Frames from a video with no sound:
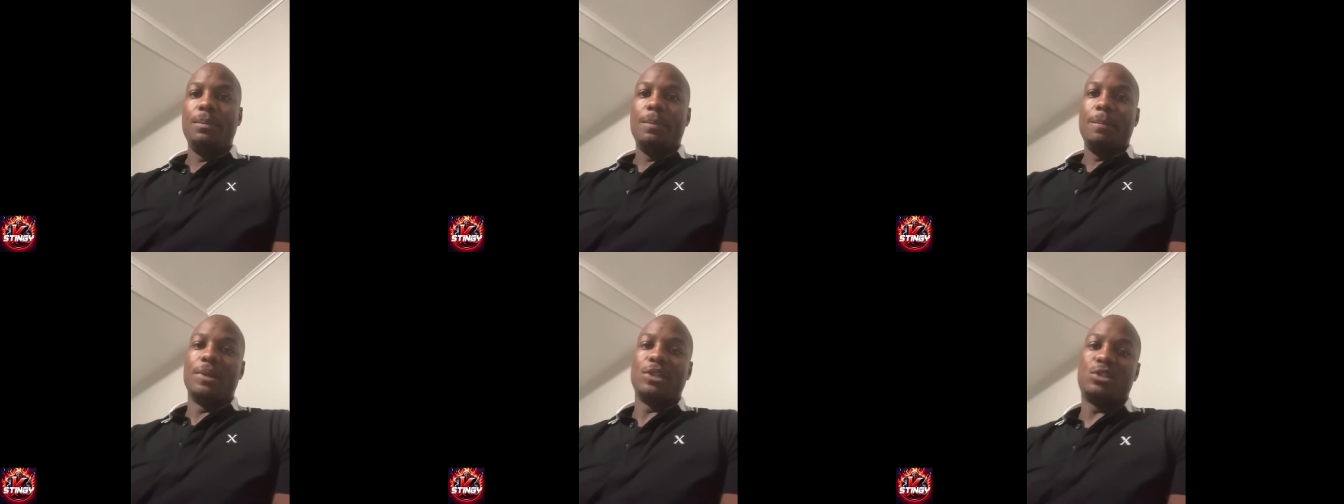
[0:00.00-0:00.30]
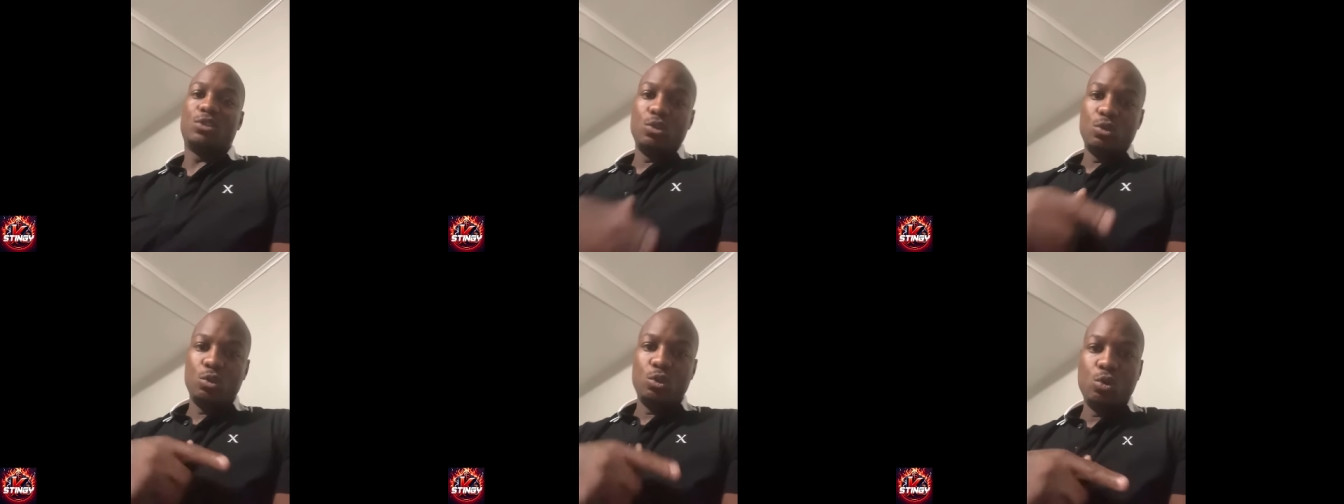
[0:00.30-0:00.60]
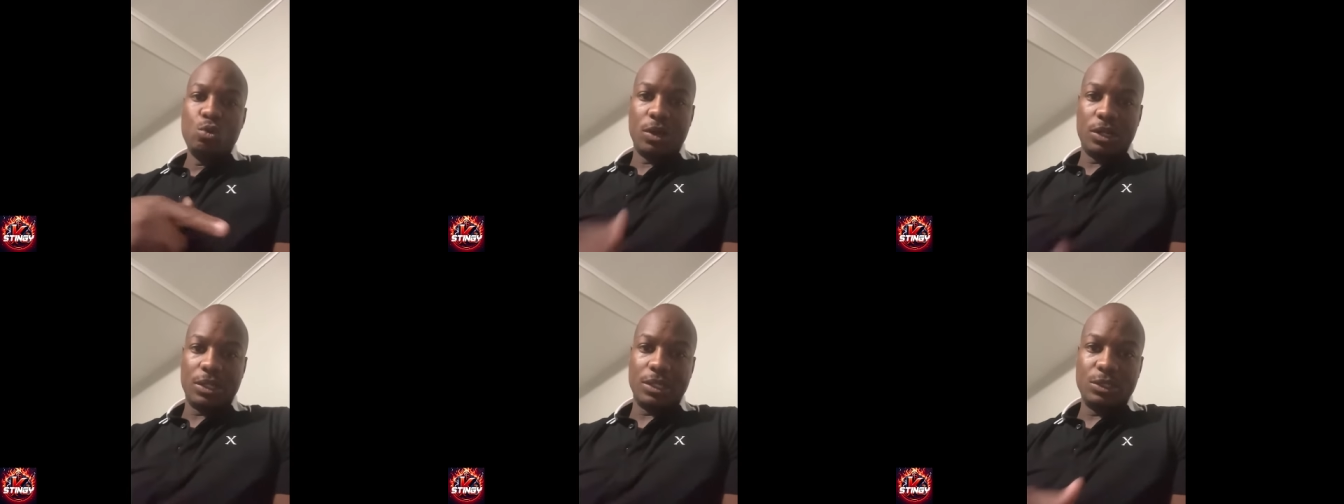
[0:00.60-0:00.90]
But you you
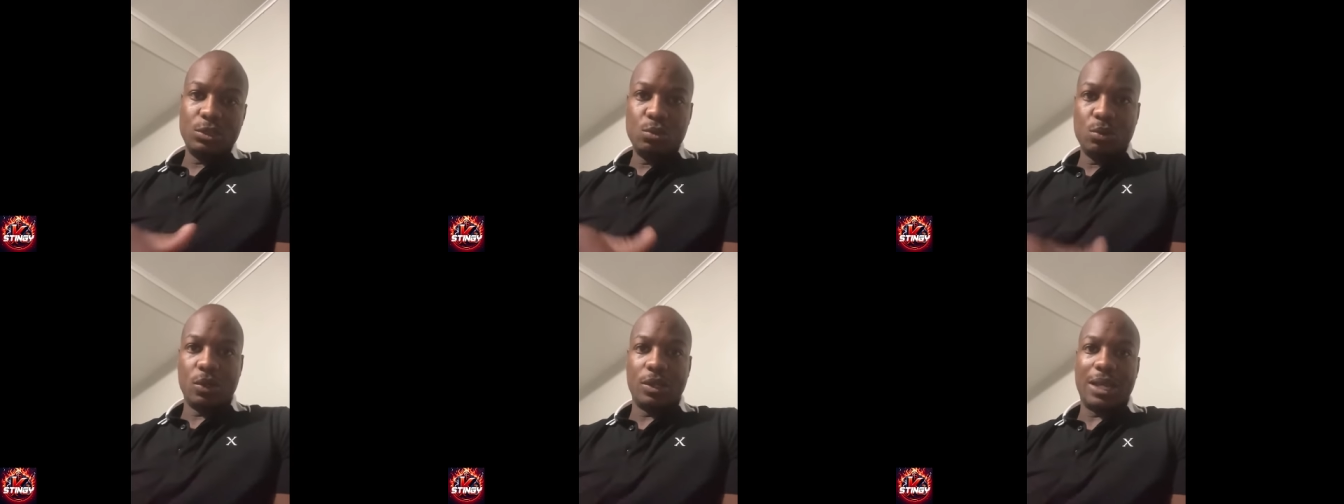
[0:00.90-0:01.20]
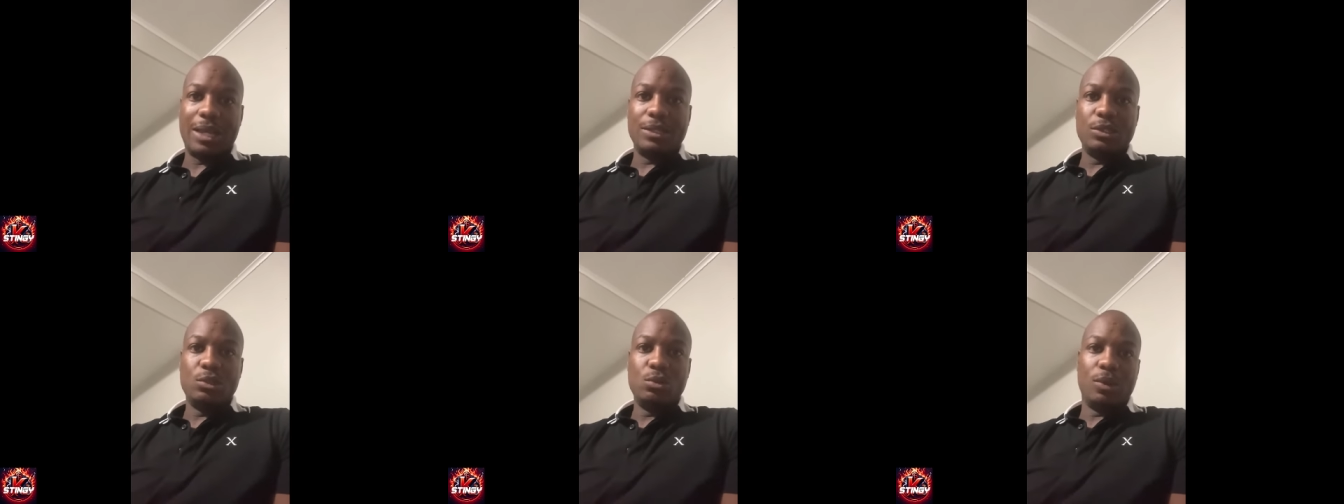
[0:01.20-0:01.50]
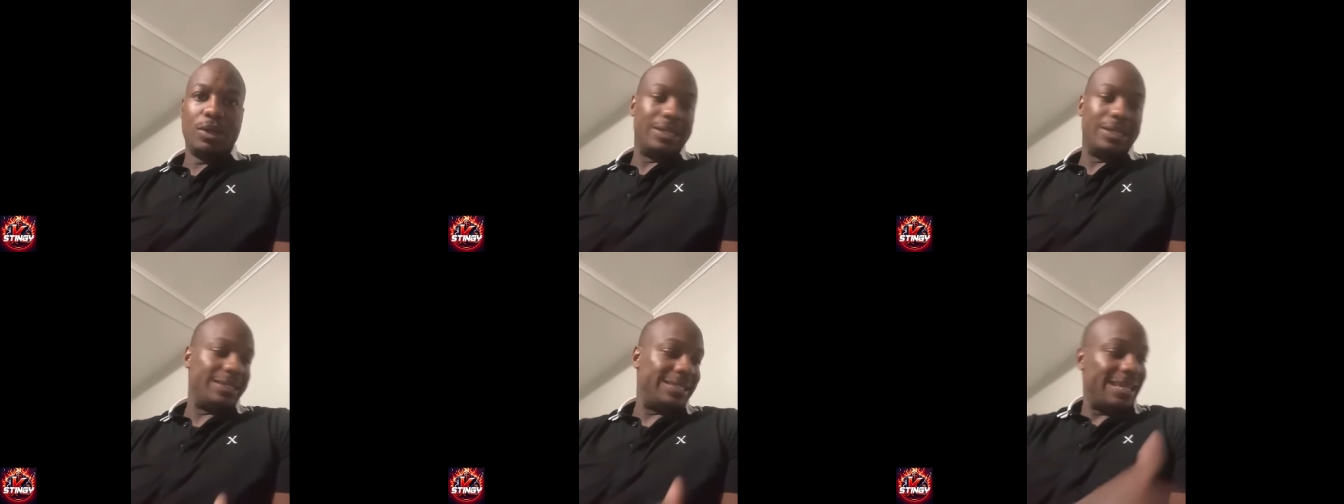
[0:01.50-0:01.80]
wanna you wanna you
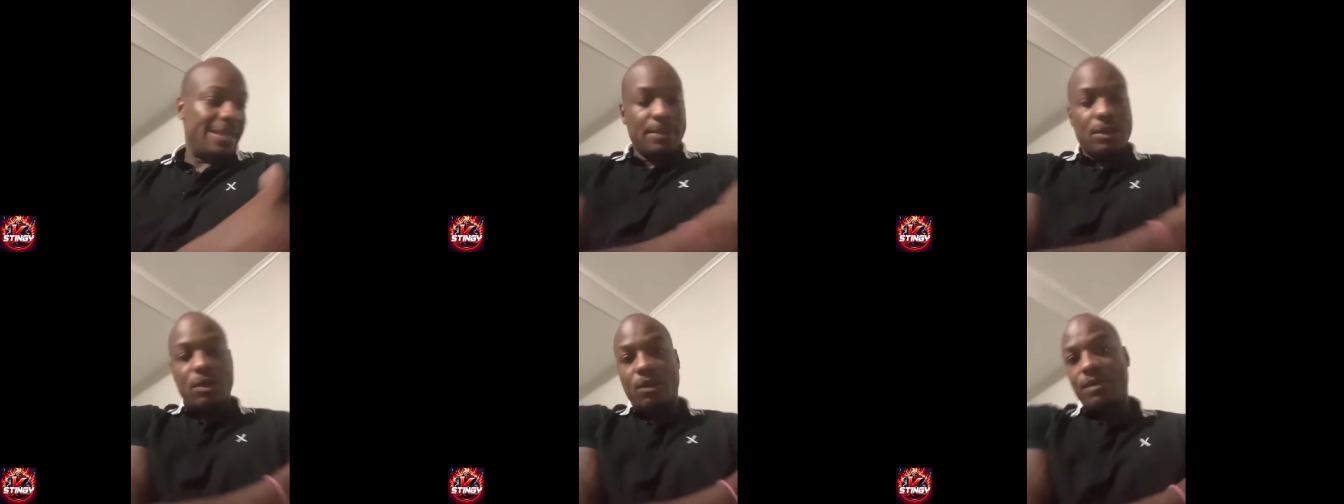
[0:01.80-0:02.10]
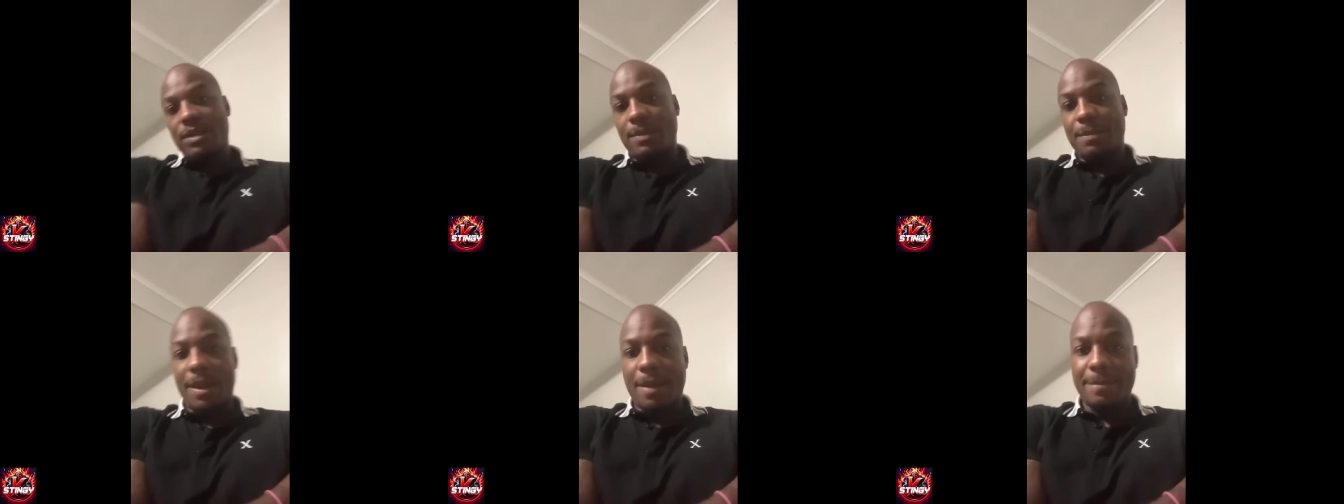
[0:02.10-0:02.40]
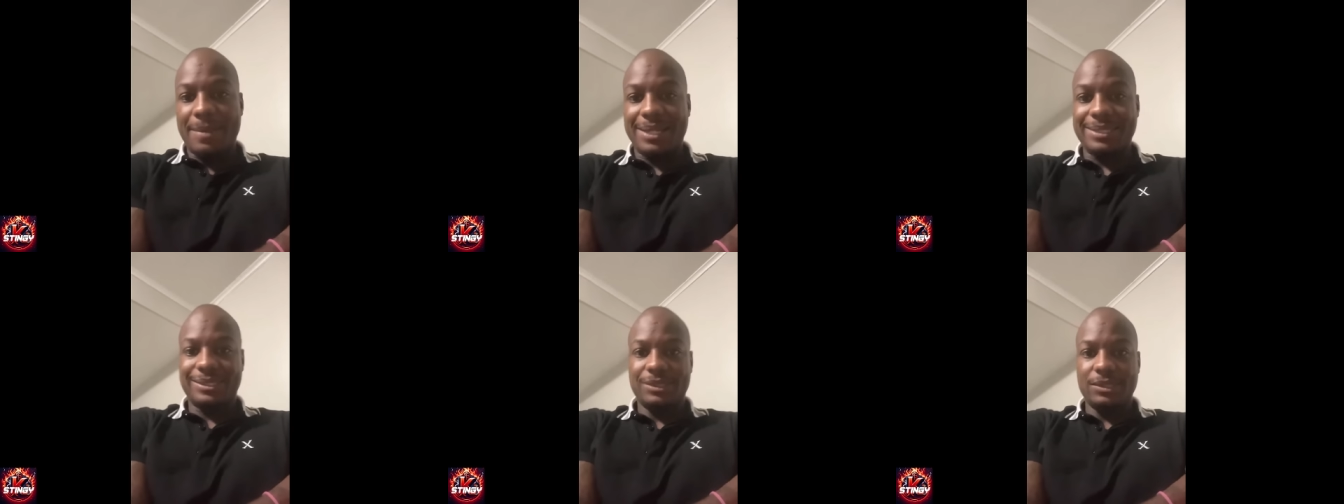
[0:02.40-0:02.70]
wanna get me over here by
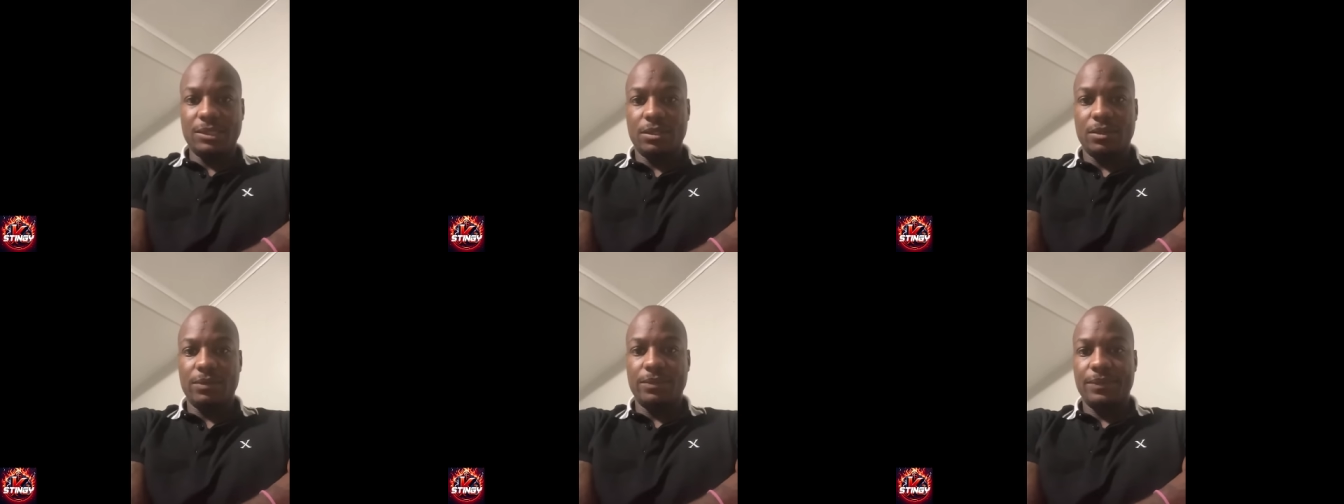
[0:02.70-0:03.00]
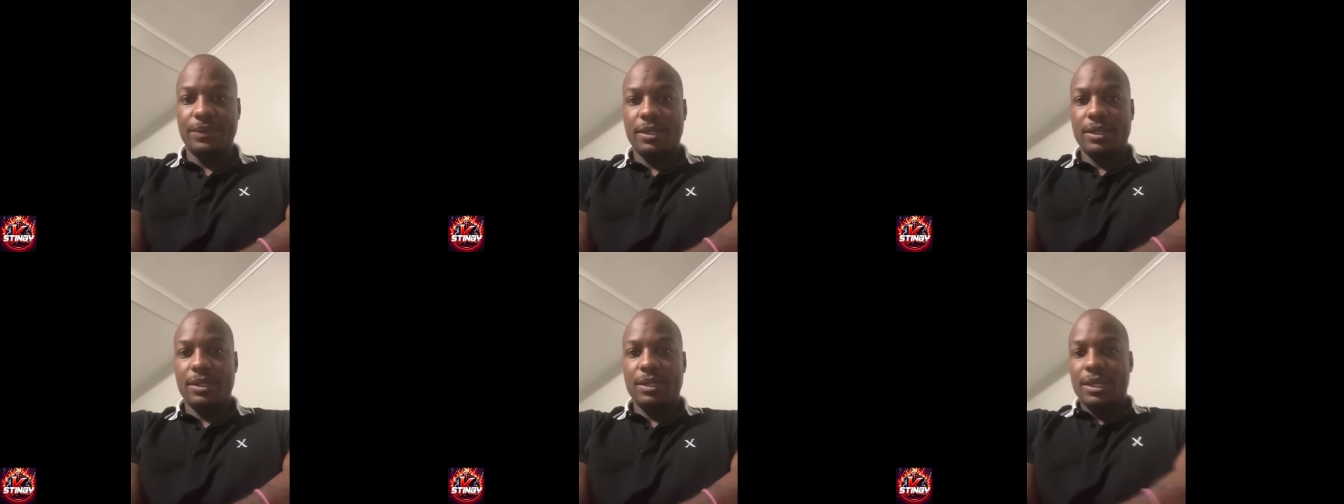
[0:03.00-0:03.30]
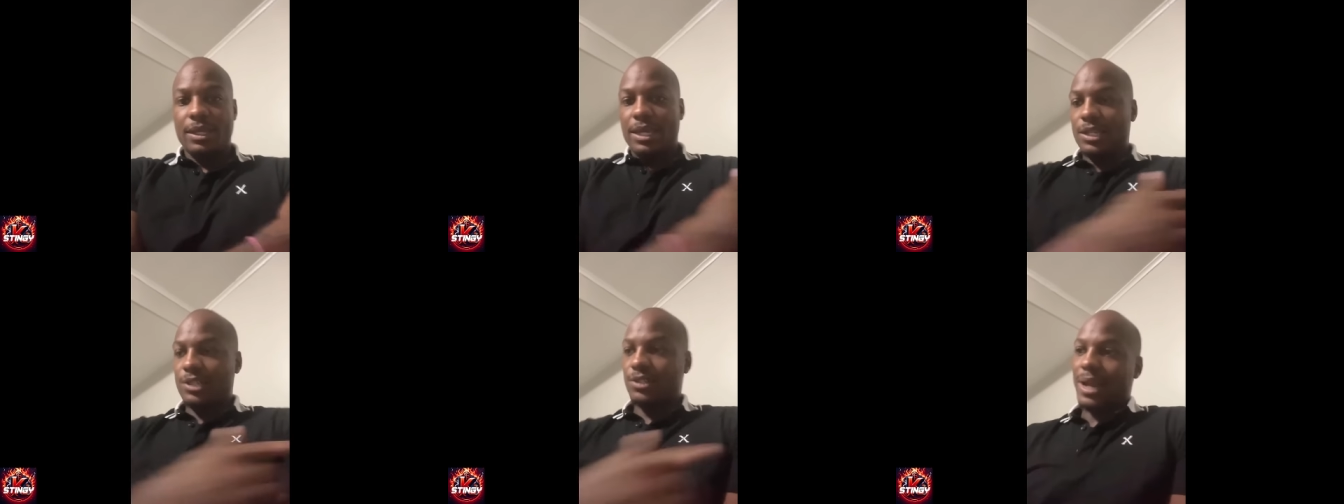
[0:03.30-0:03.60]
myself
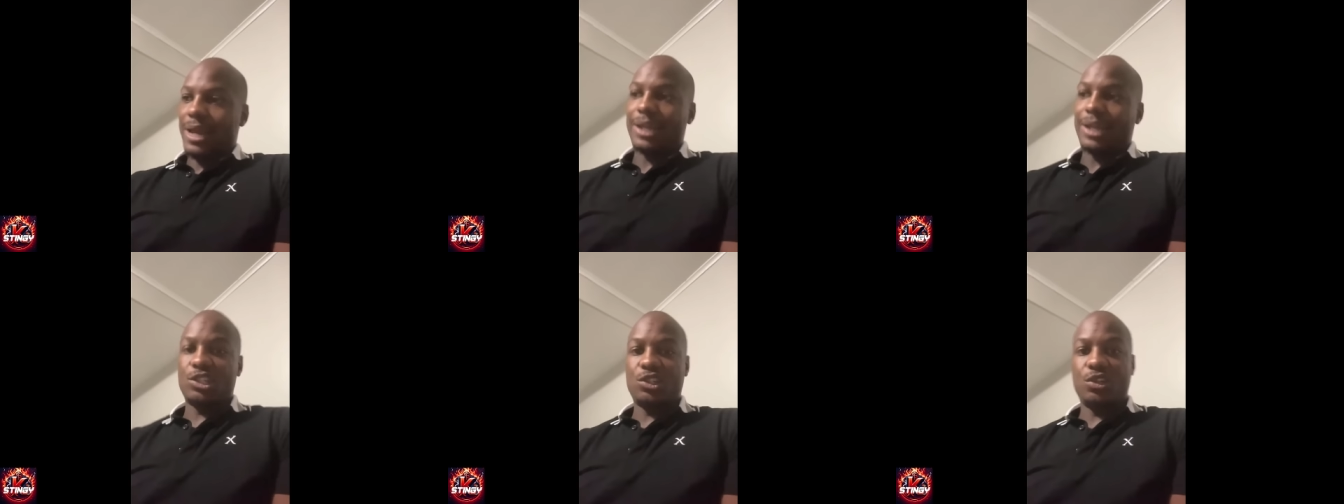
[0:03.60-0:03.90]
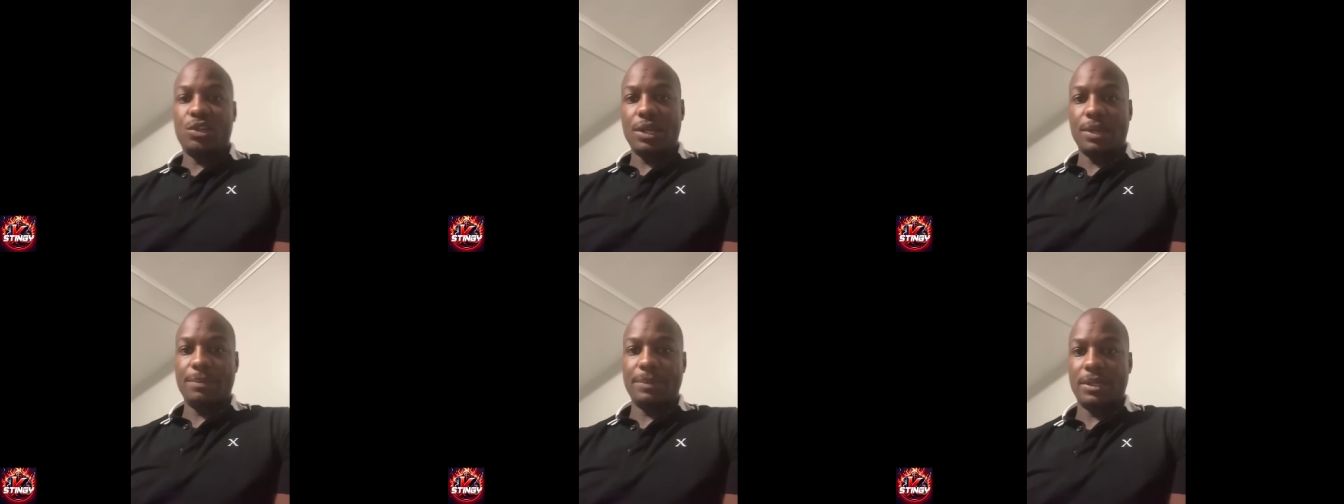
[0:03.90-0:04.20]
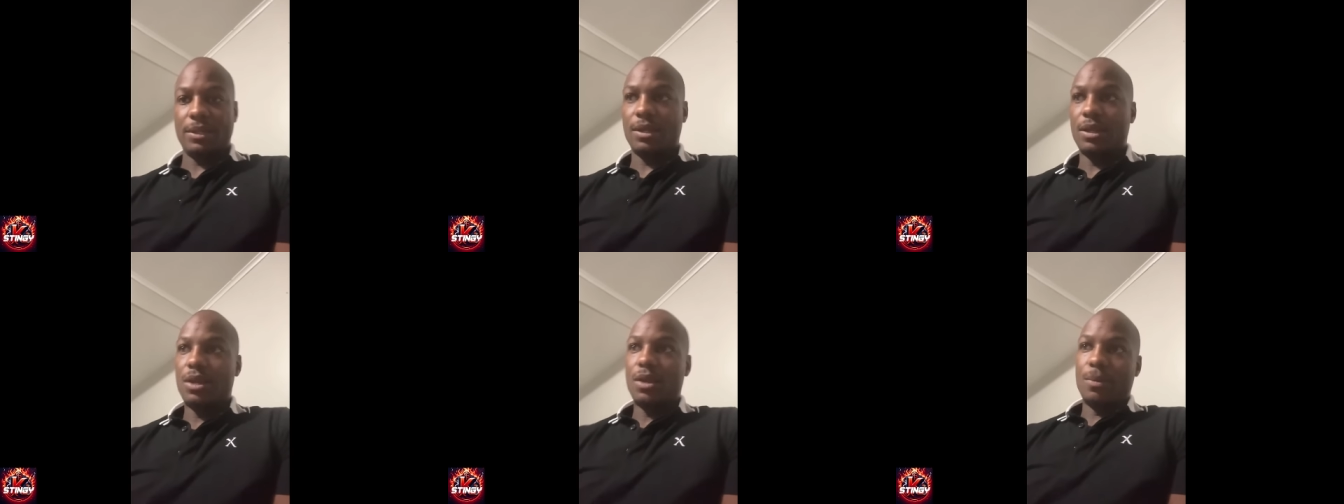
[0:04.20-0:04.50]
and try to trick me,